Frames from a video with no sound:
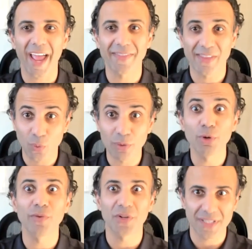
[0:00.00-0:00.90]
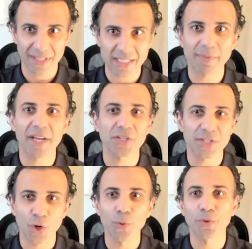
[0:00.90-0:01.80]
and then we'll move on to the next batch of
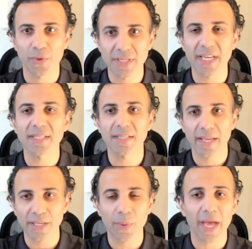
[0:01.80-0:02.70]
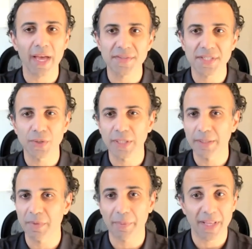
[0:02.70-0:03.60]
Scope 3 data that you have.
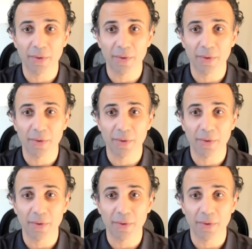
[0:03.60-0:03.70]
So,